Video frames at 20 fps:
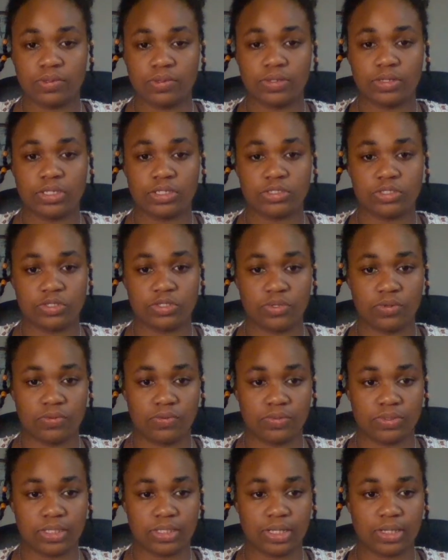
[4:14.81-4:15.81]
It
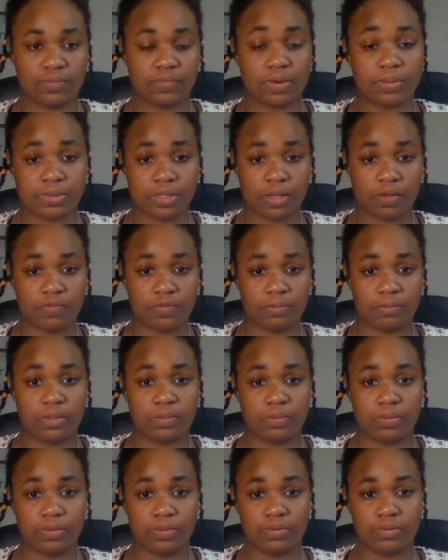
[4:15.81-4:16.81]
shows, and it rubs off on
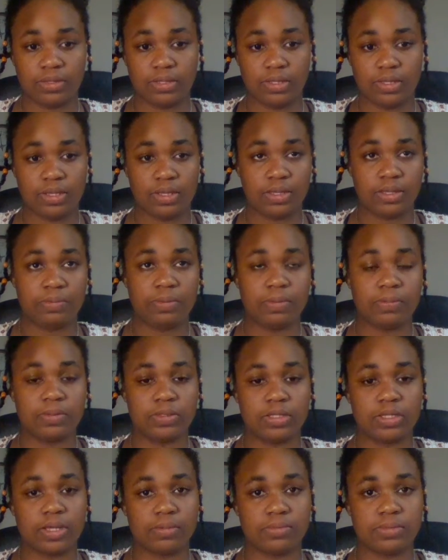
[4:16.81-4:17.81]
people, and people
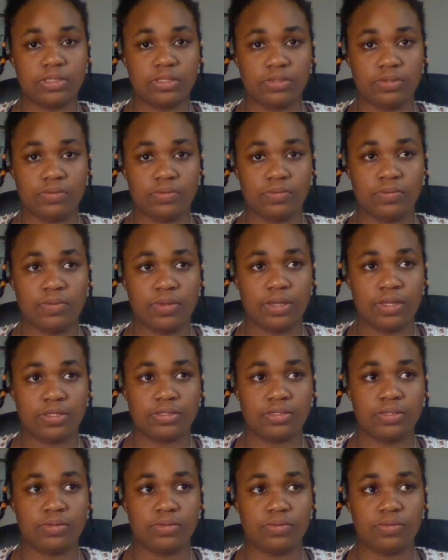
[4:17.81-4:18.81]
look up to you
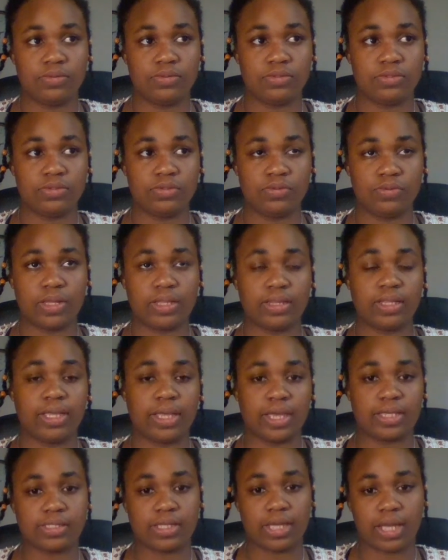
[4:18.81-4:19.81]
to like
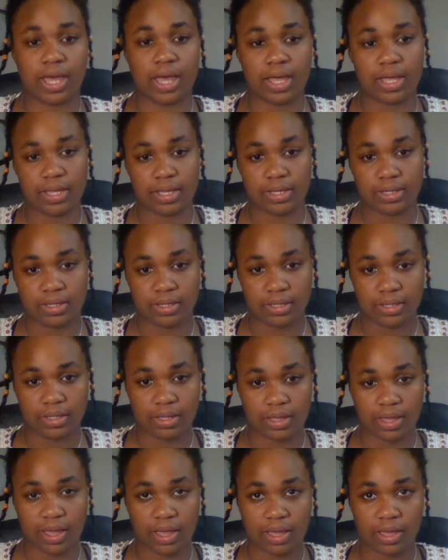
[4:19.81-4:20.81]
as a guide,
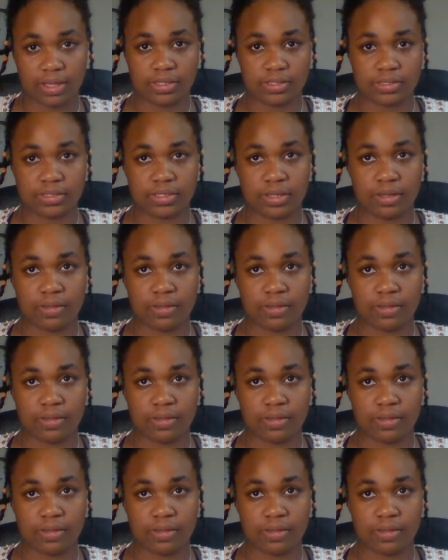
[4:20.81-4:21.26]
as